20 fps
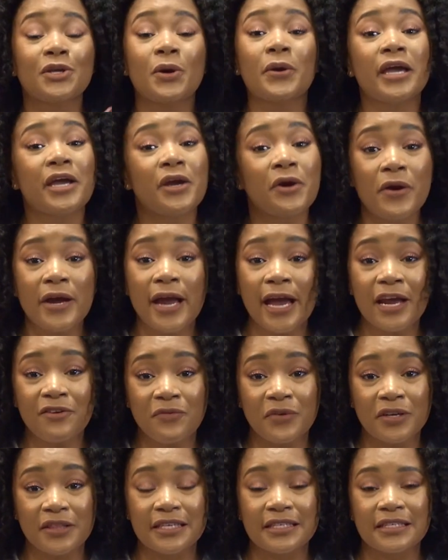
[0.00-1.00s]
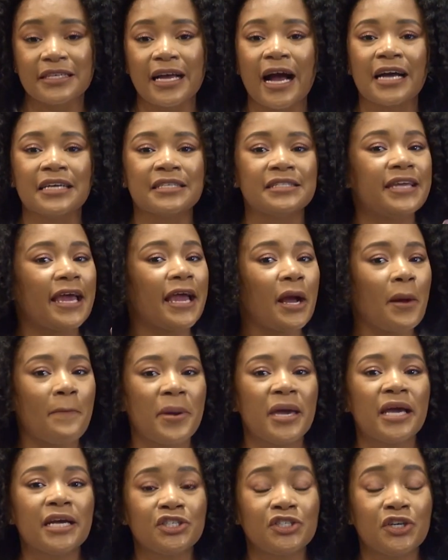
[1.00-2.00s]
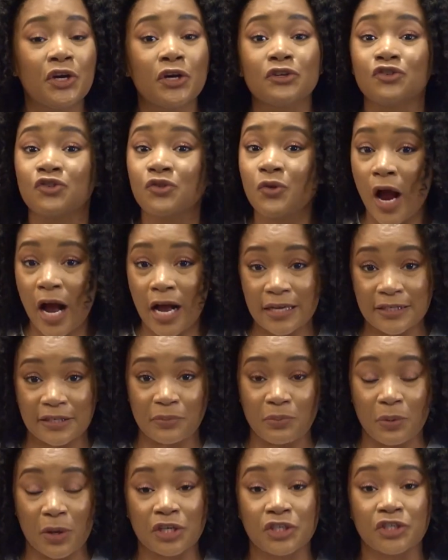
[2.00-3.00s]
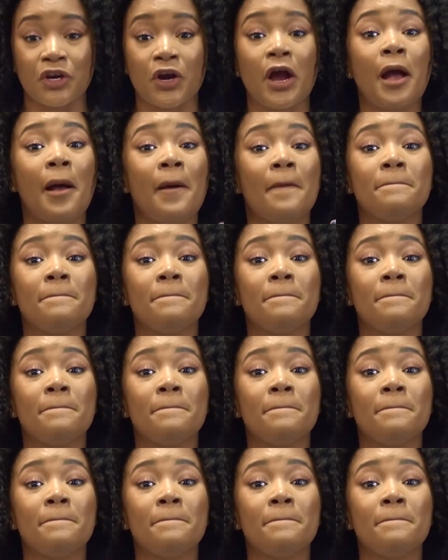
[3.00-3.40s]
So get creative with this, guys. Take a picture, draw us a picture,